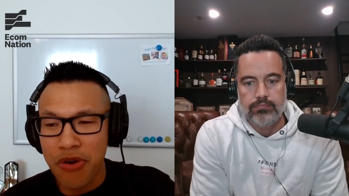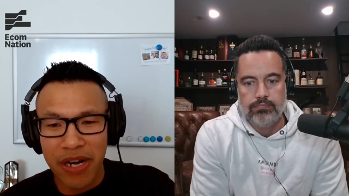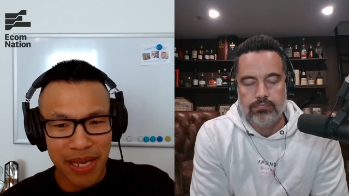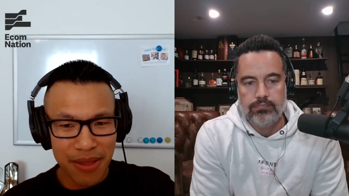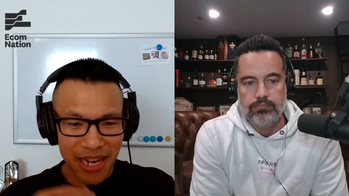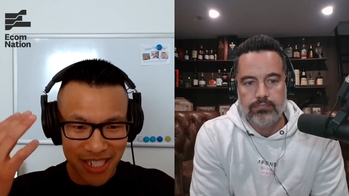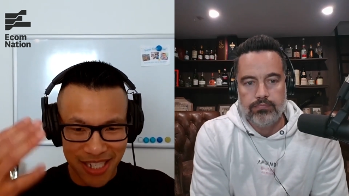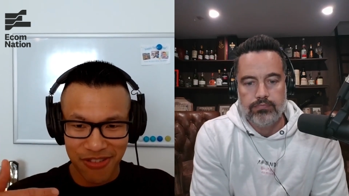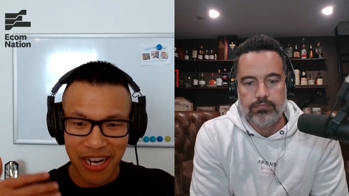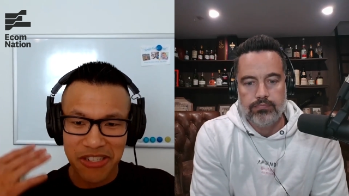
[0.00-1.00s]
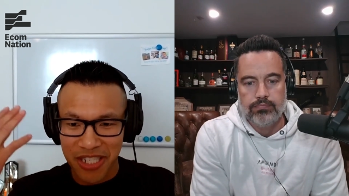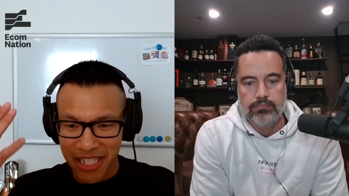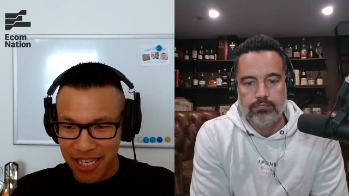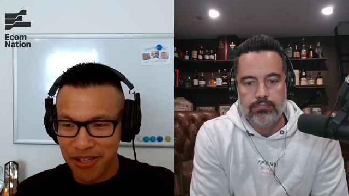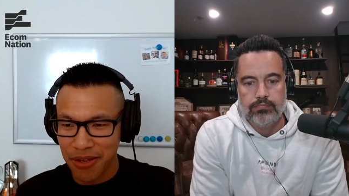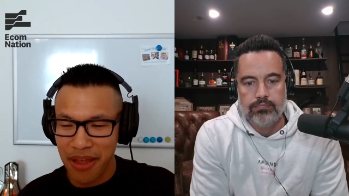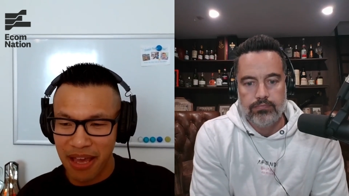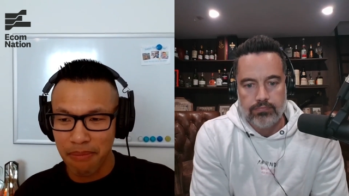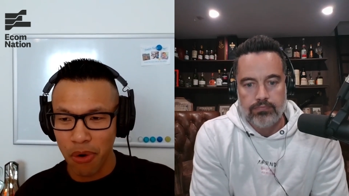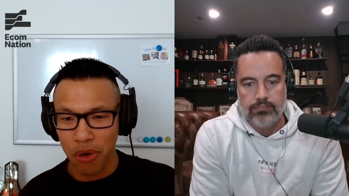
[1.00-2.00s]
Speaker 1: already in the consideration set. So
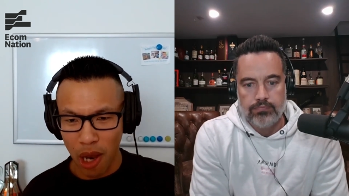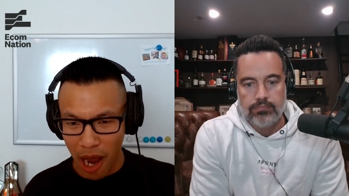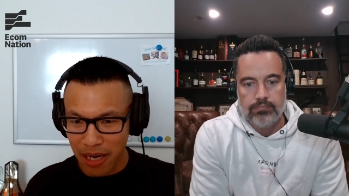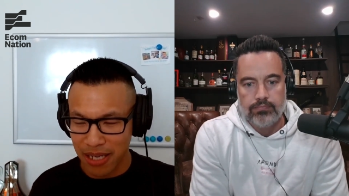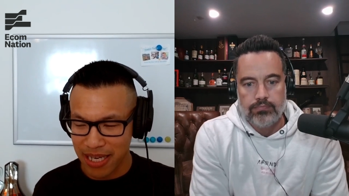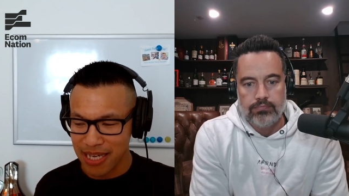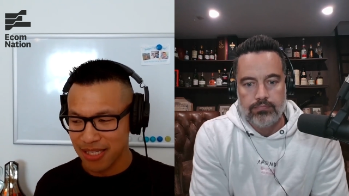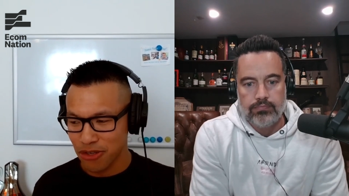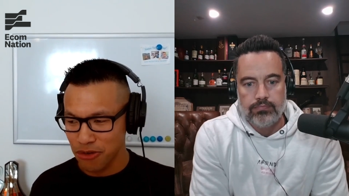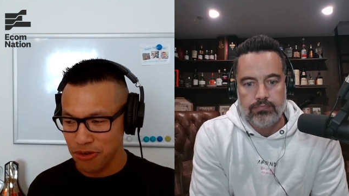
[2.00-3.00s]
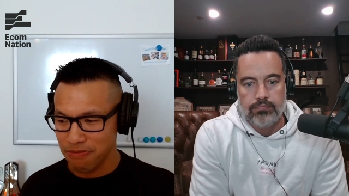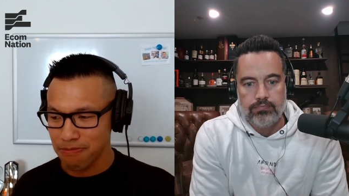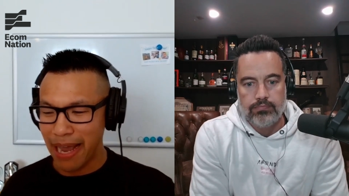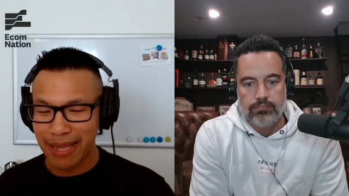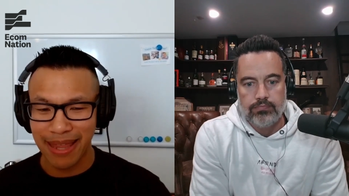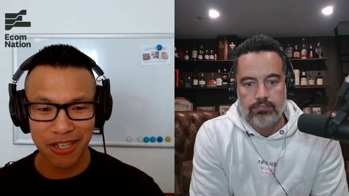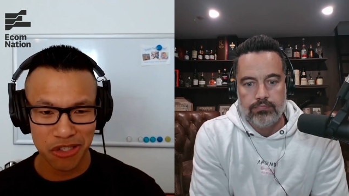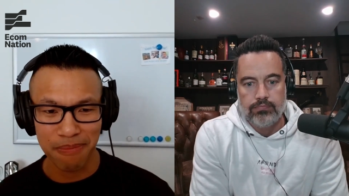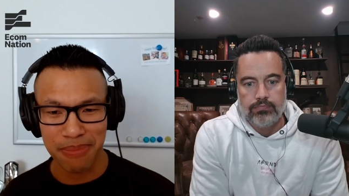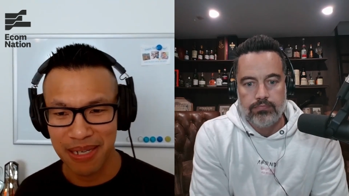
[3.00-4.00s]
they're more likely to make that
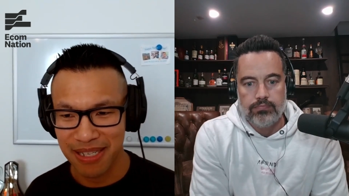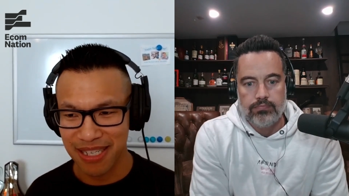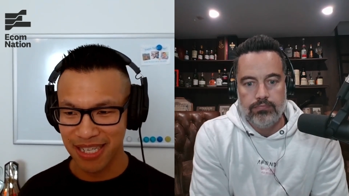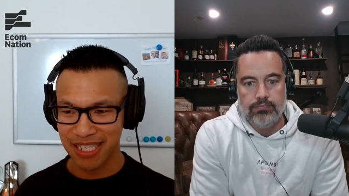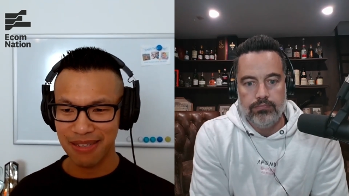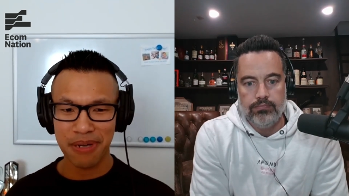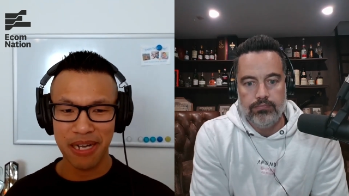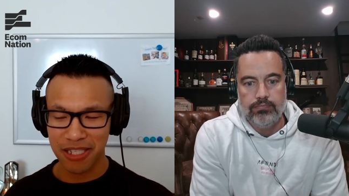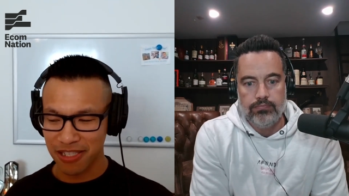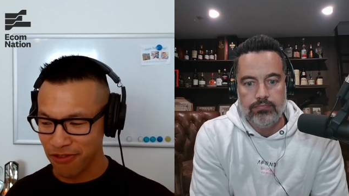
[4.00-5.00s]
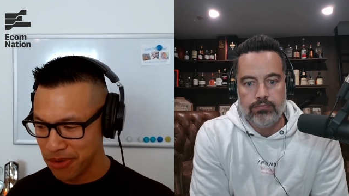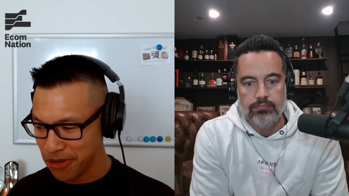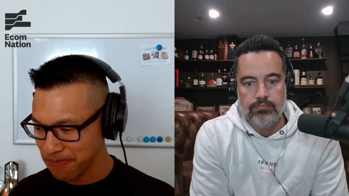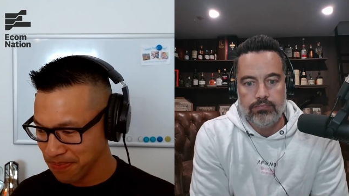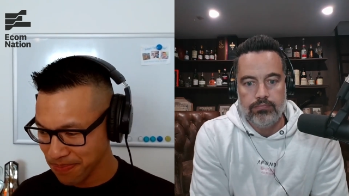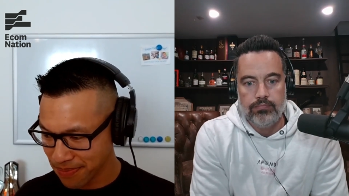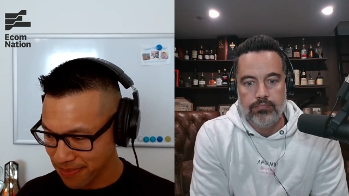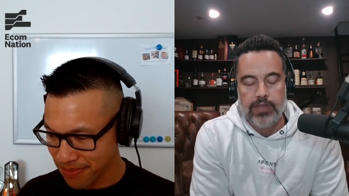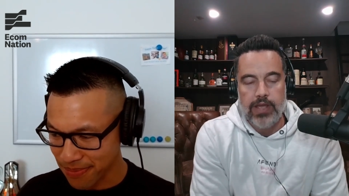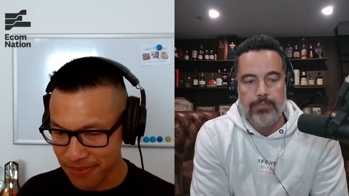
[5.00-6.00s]
jump to, mm. to purchase from you.
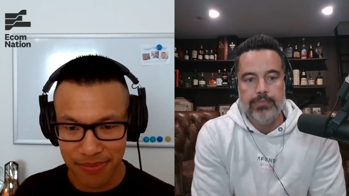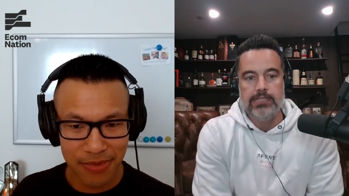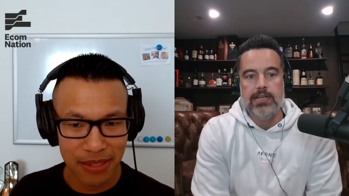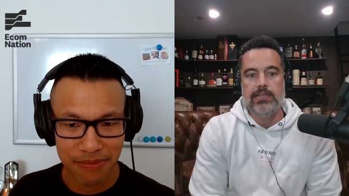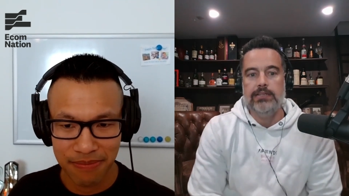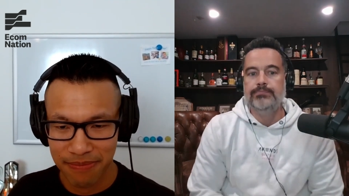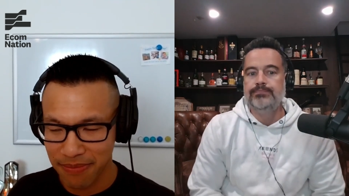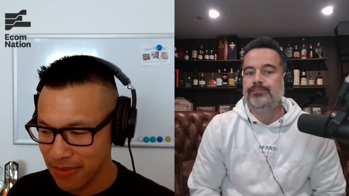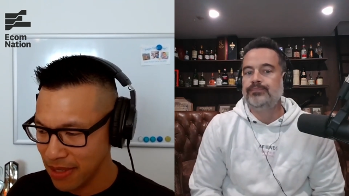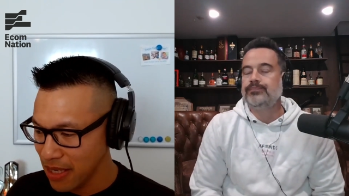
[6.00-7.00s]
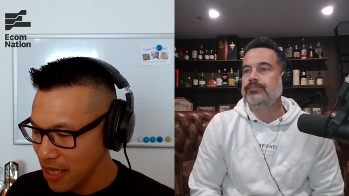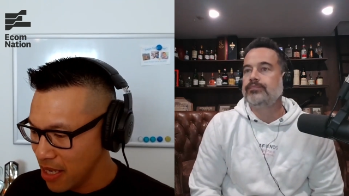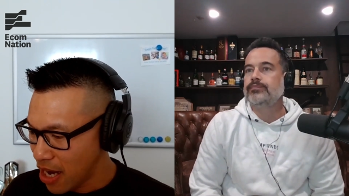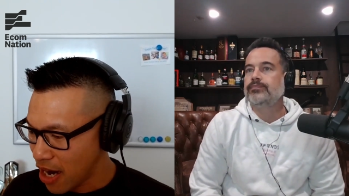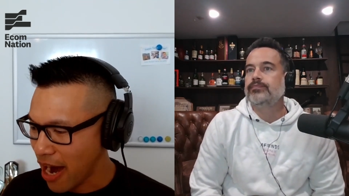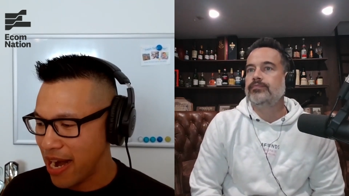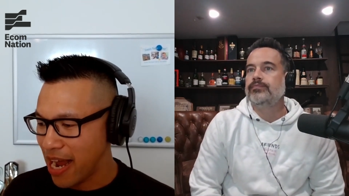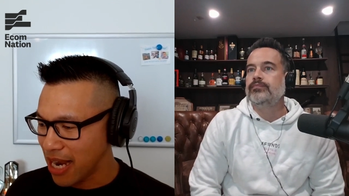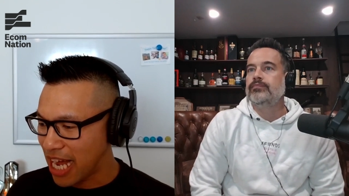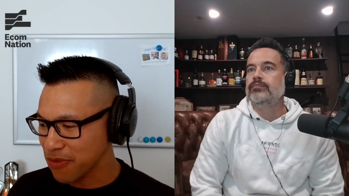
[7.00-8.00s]
Speaker 2: Yep, exactly.
Speaker 1: All right,
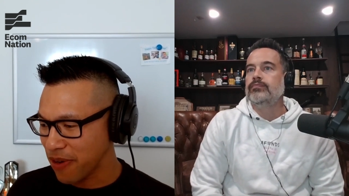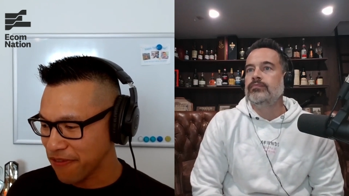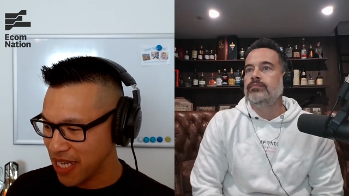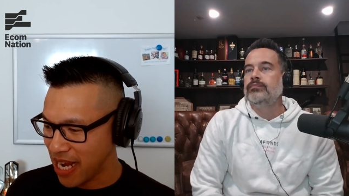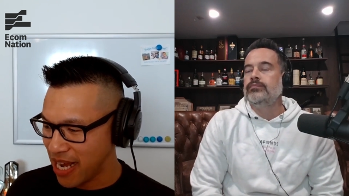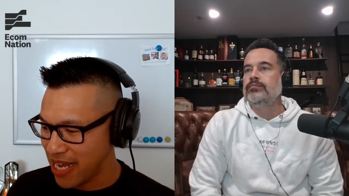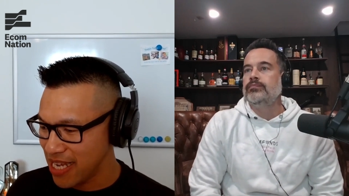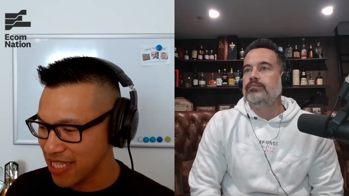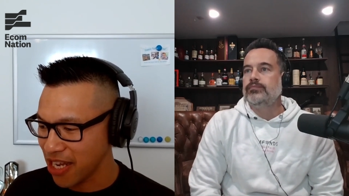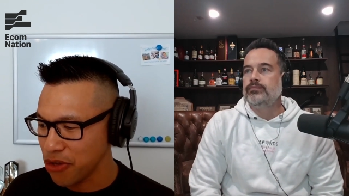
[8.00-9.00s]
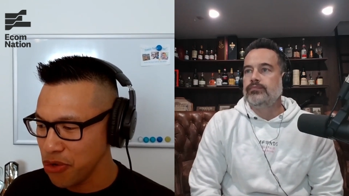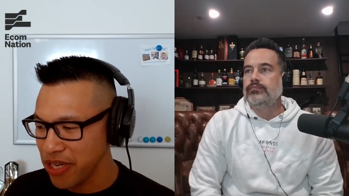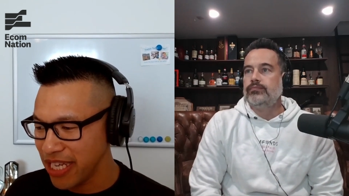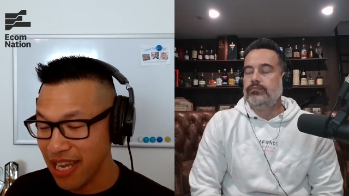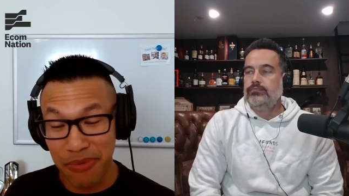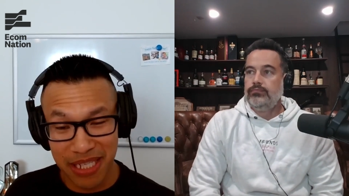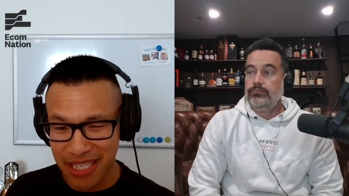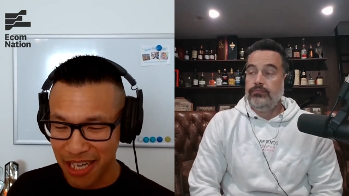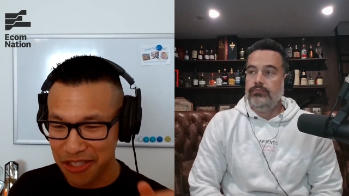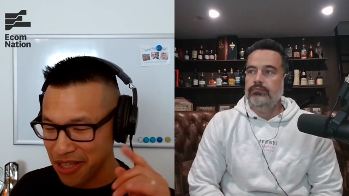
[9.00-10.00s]
our last one for today is you need, and we
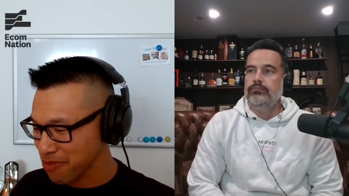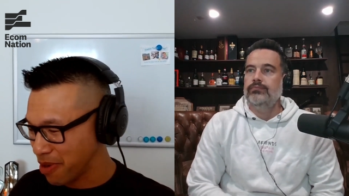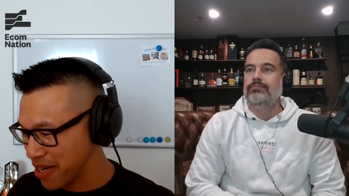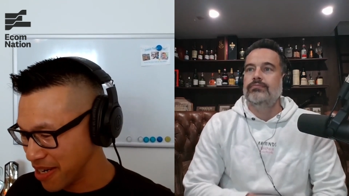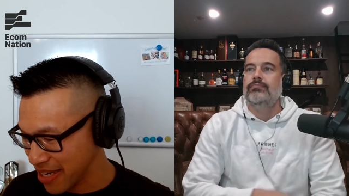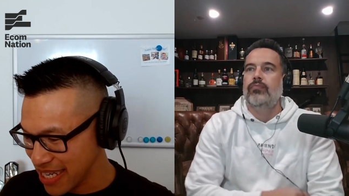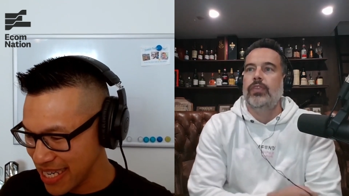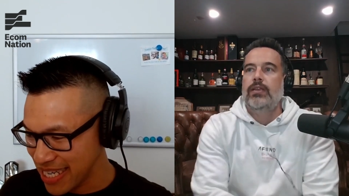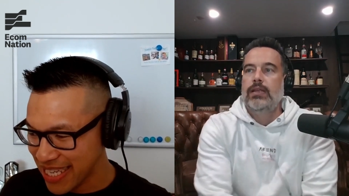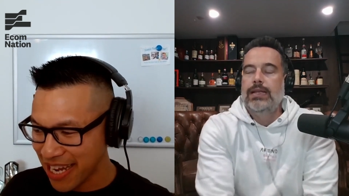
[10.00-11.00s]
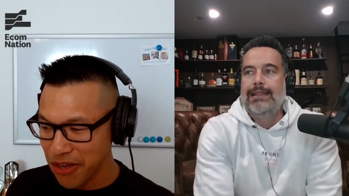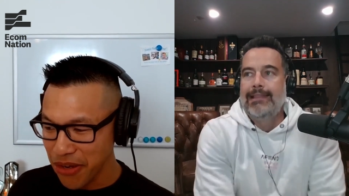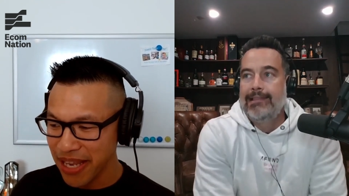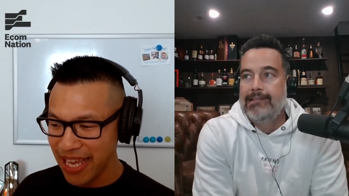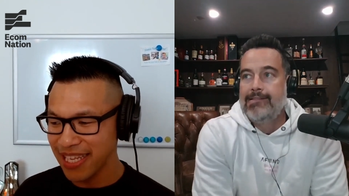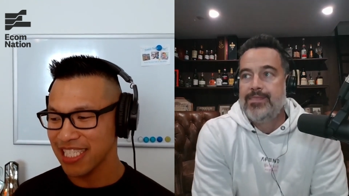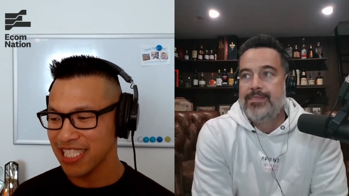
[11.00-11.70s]
did touch on this one earlier, is that you need to